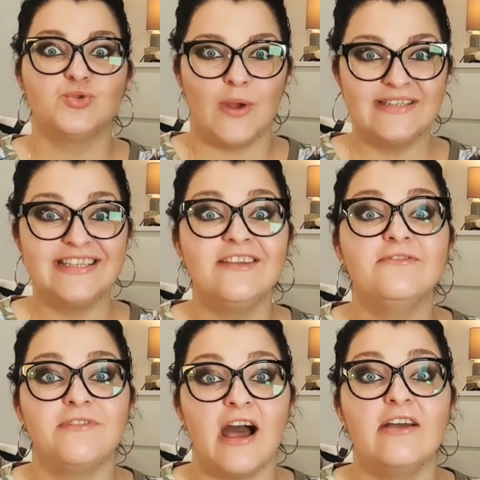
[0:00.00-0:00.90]

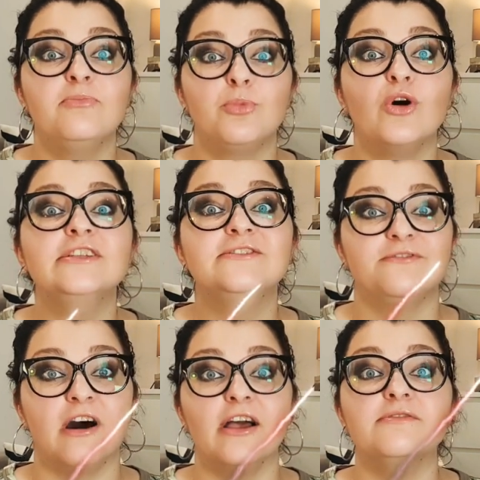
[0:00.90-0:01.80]

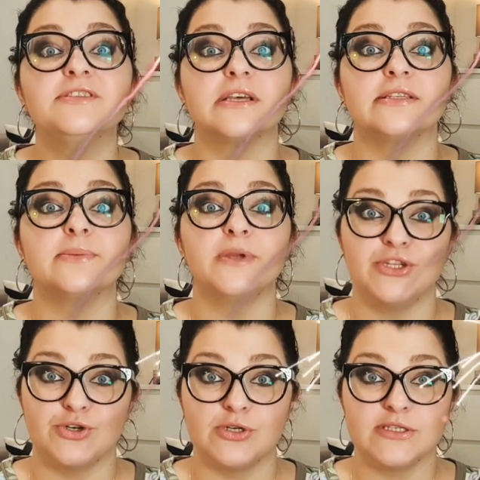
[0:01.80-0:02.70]
25.5
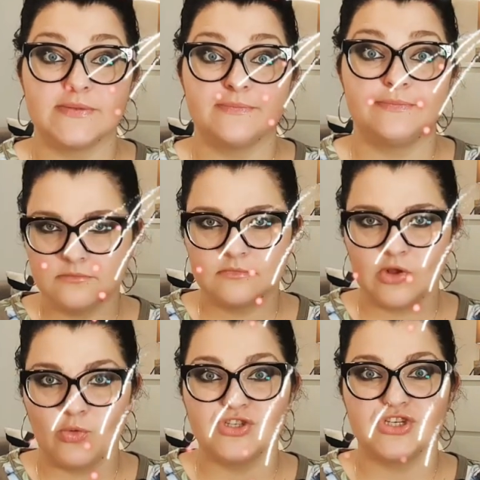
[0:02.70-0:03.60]
centimeters
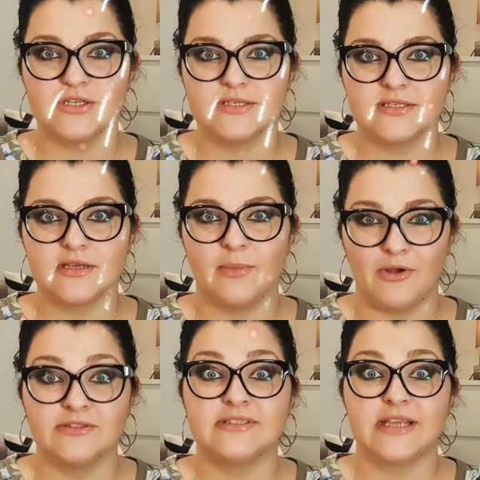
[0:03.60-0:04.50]
which is
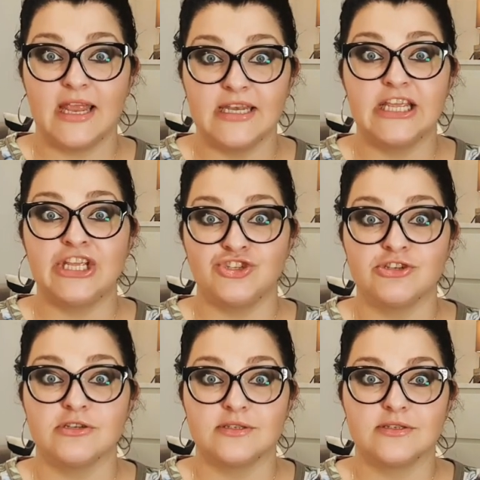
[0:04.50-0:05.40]
about 10
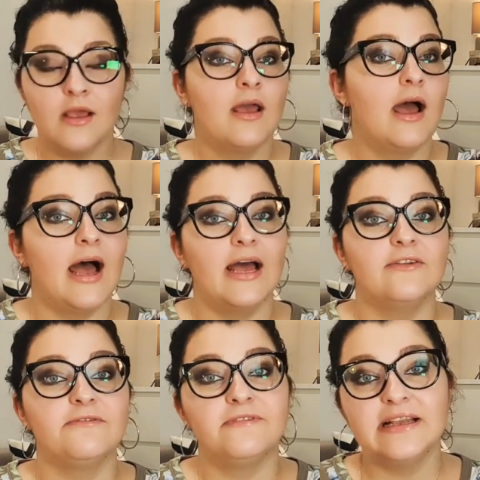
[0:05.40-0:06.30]
inches
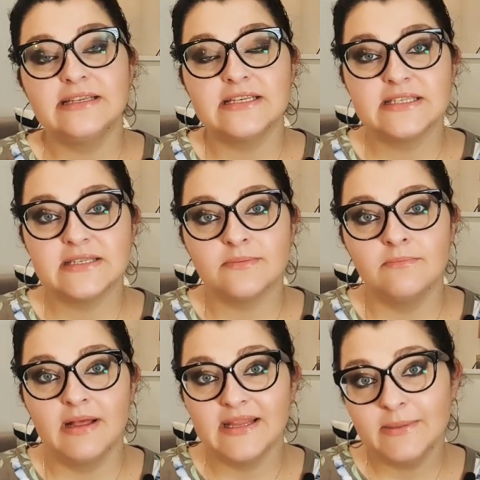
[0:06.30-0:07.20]
and fattest
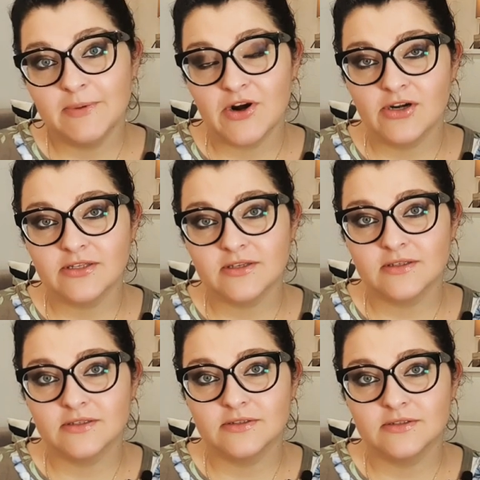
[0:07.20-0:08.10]
belly part
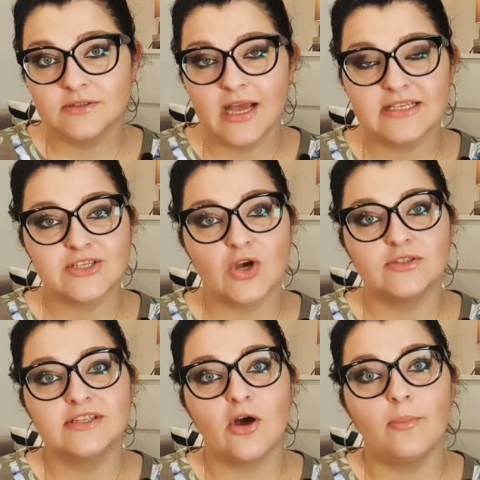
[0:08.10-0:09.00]
has
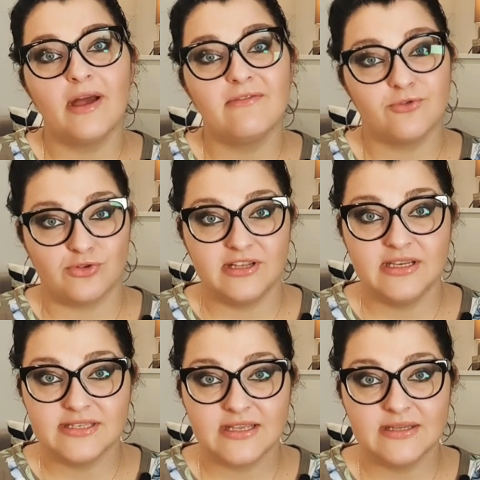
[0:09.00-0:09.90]
gone down by
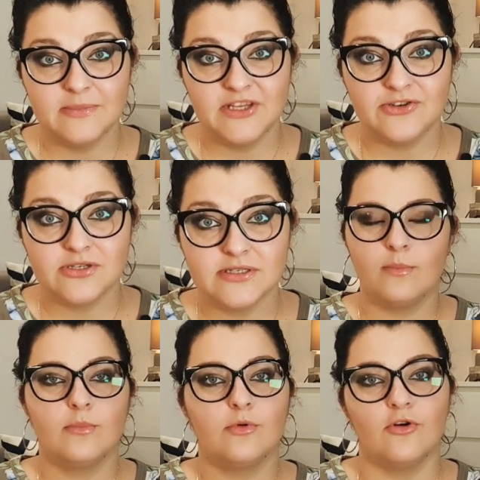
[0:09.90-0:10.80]
14 centimeters
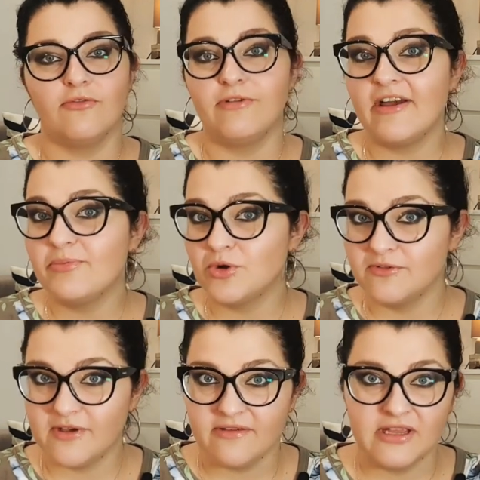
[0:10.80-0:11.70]
or
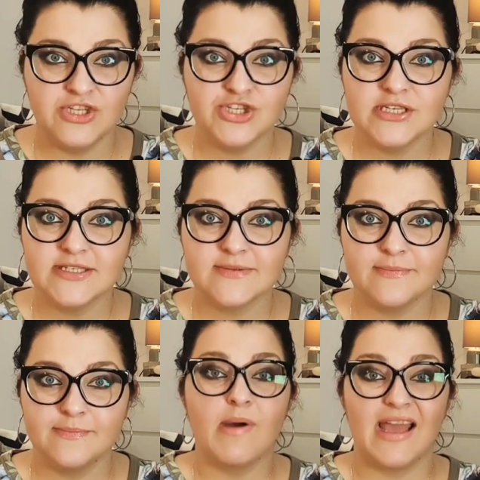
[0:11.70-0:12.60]
5.5 inches
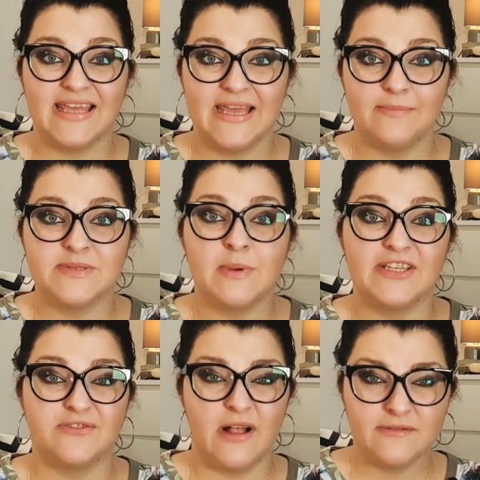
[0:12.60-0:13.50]
my hips by
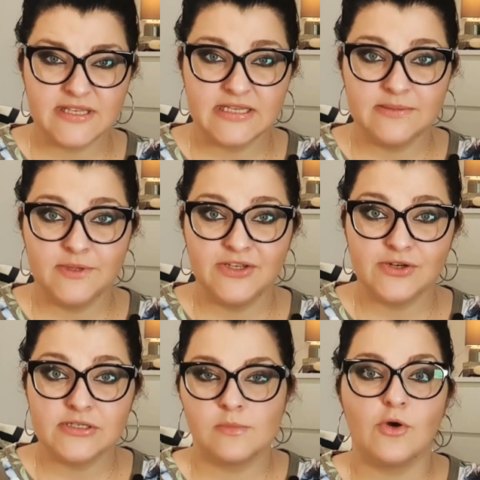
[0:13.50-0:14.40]
12
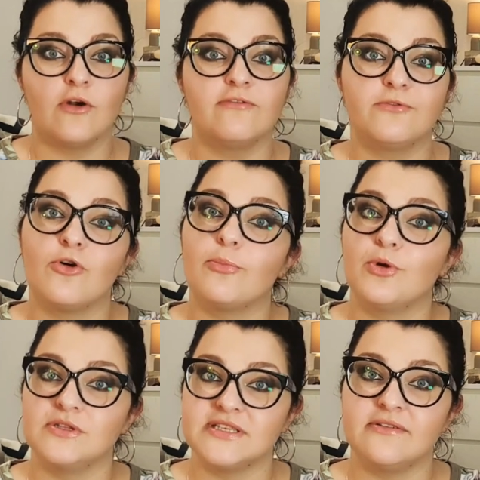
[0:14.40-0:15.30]
centimeters or
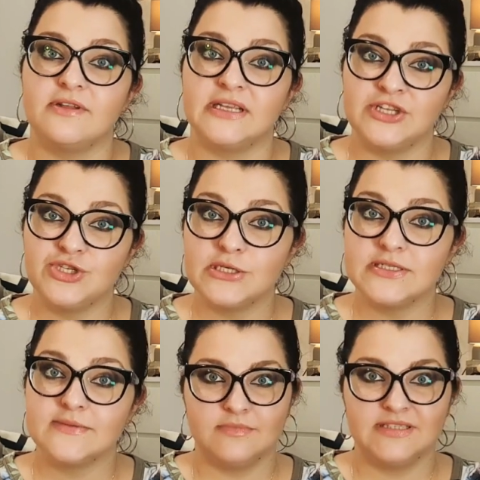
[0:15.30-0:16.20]
4.7
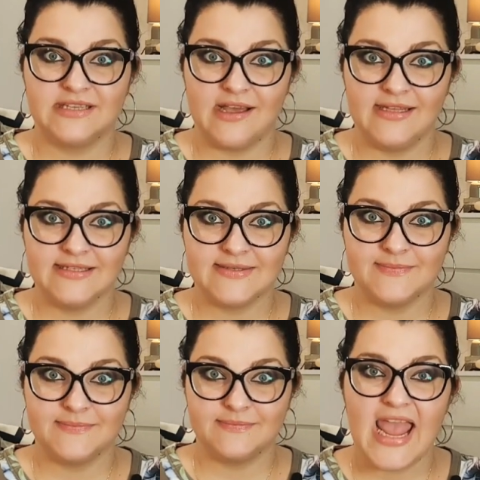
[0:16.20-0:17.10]
inches tights
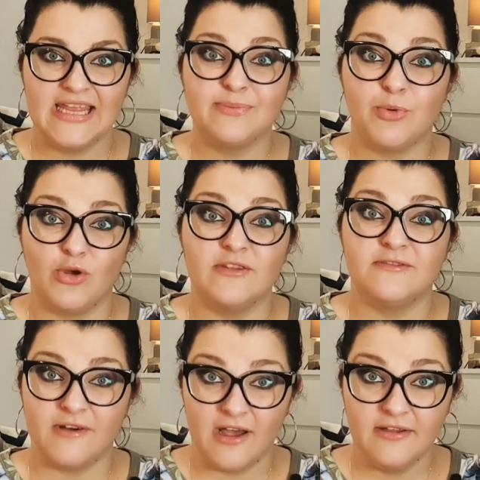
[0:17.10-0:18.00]

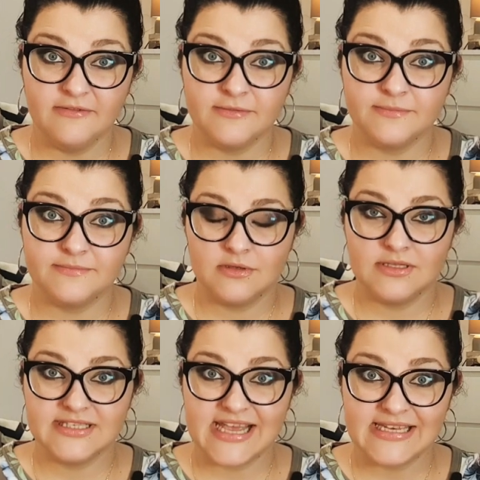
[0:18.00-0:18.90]
8.5
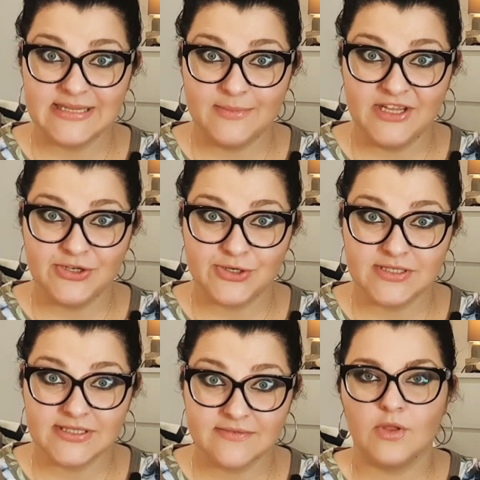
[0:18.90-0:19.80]

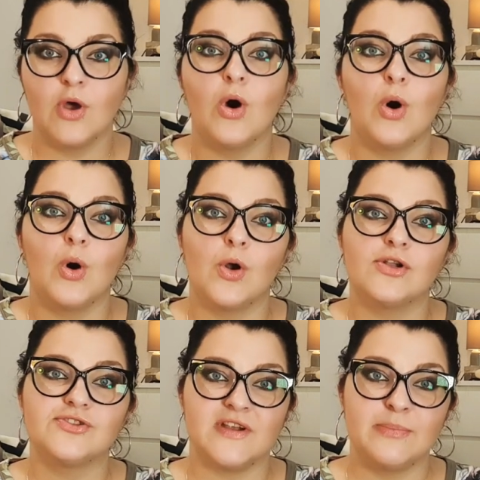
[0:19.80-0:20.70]
centimeters or
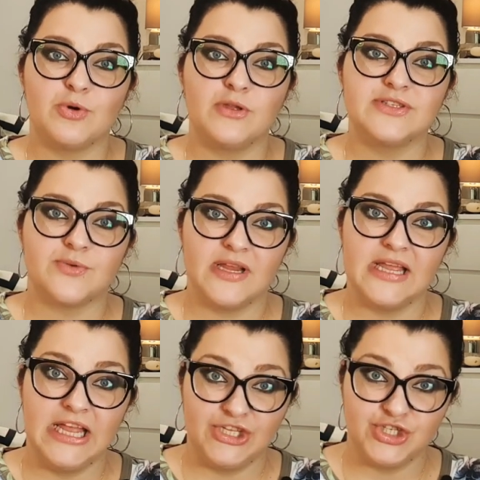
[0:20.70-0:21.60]

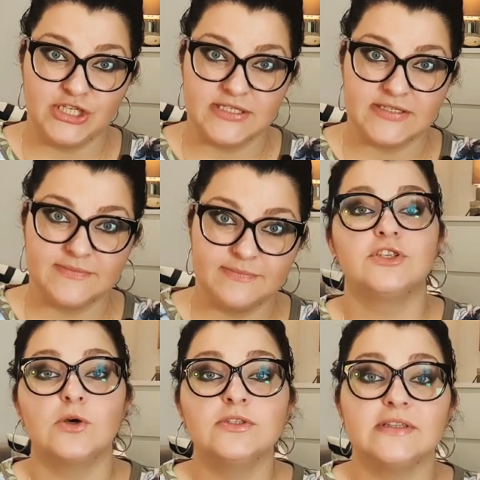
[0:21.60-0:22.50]
3.3 inches.
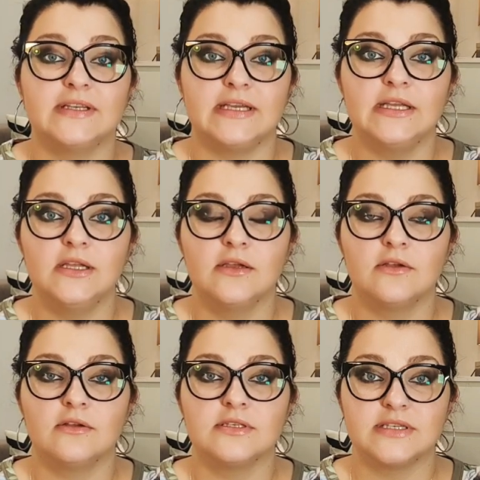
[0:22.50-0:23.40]
Totally,
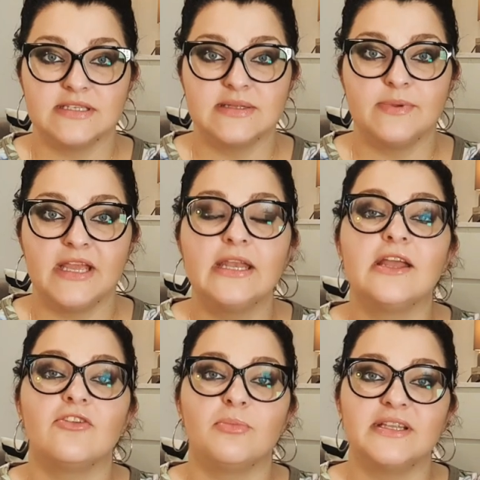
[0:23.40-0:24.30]
since the
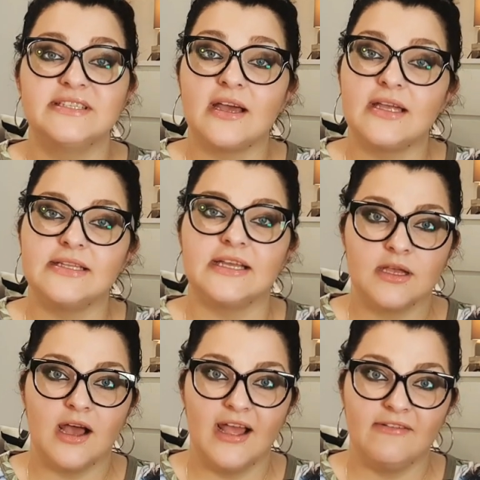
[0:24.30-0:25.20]
beginning of my dieting,
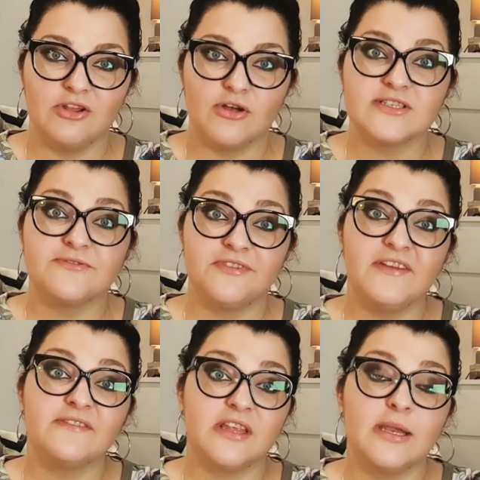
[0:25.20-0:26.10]
I have lost
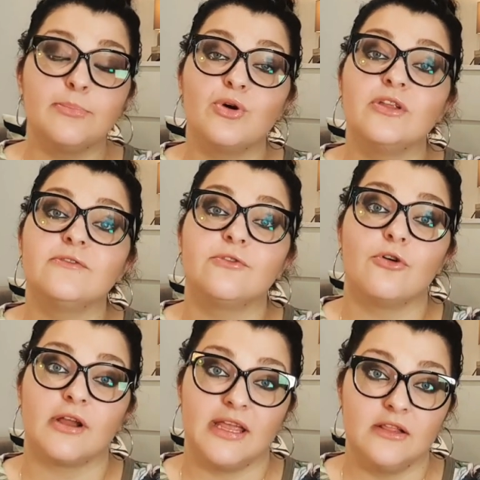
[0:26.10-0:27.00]
15.4
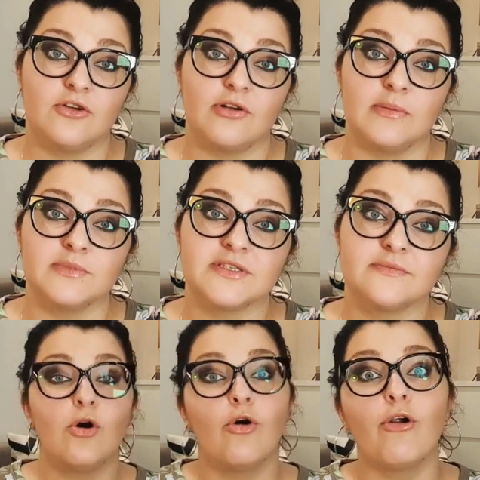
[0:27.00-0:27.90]
kilograms
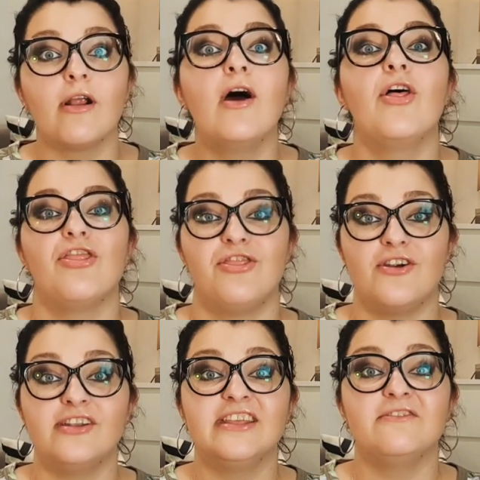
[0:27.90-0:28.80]
or
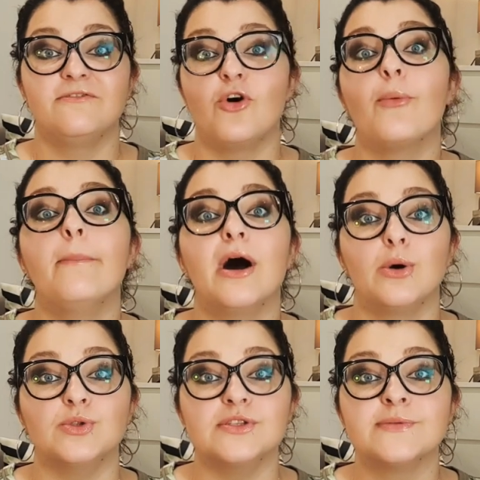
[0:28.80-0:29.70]
34
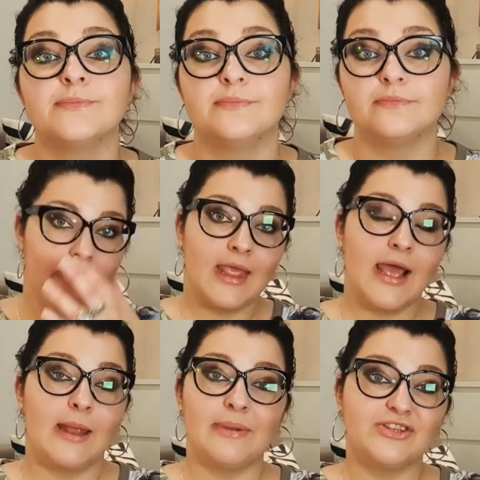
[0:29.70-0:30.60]
pounds.
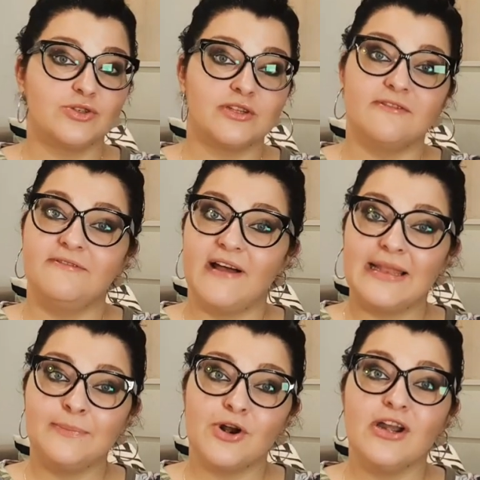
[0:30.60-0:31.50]
And my total
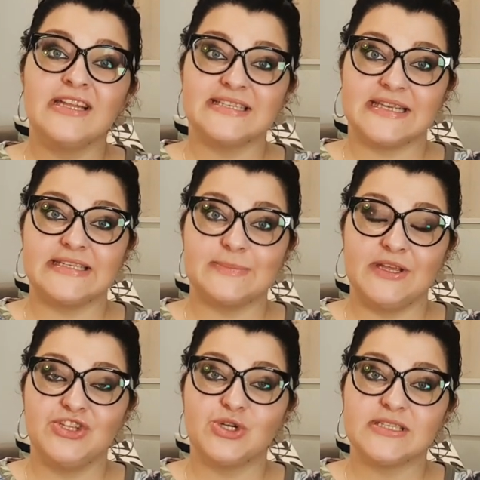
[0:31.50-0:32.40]
fat burn in
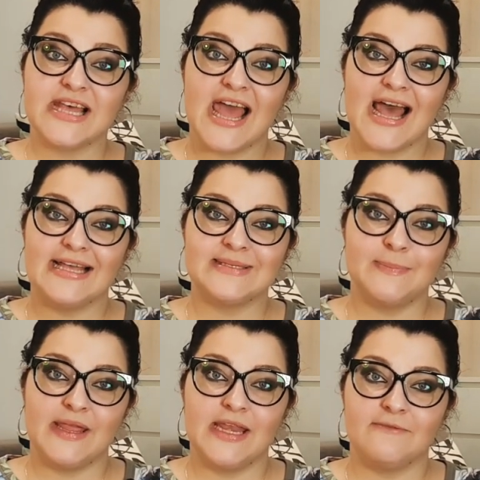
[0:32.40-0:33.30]
centimeters has
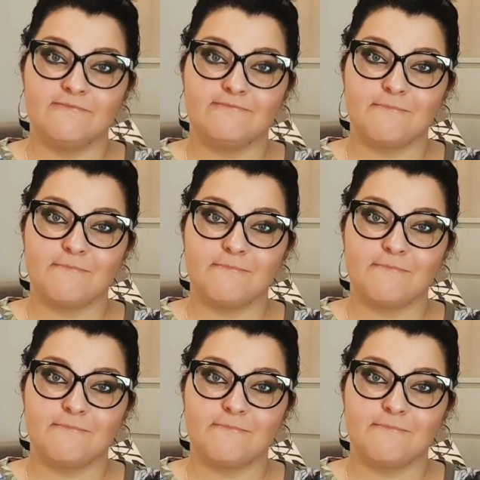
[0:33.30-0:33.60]
been,